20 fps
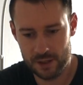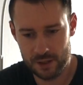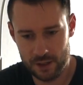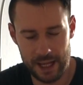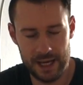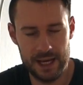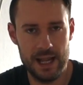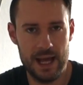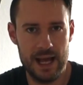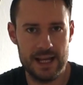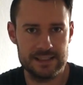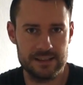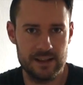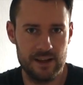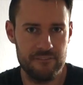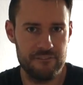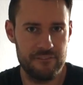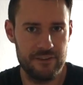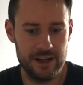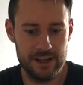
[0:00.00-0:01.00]
And as
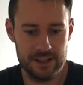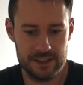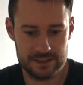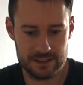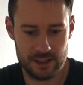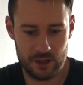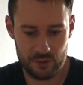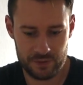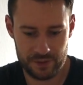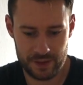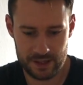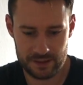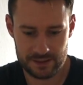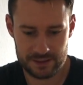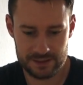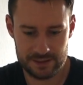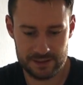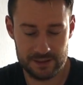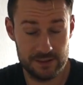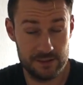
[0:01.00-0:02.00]
I figured this out,
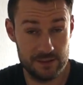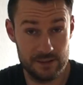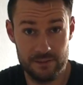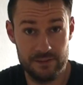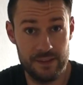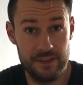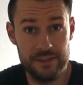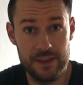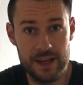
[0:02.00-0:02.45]
that